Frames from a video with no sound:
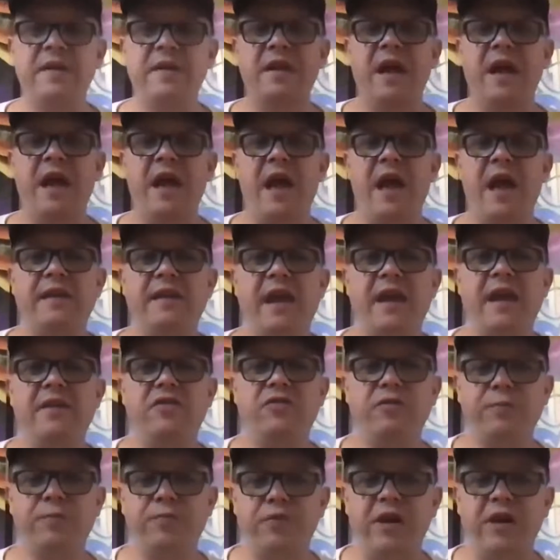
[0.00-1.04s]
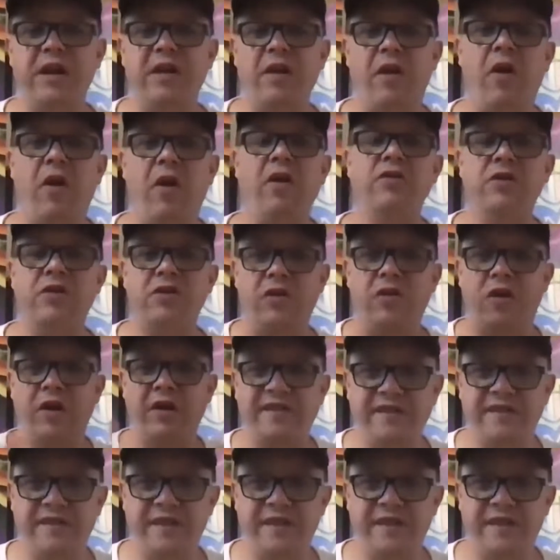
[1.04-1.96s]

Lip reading: and then to bring all your coins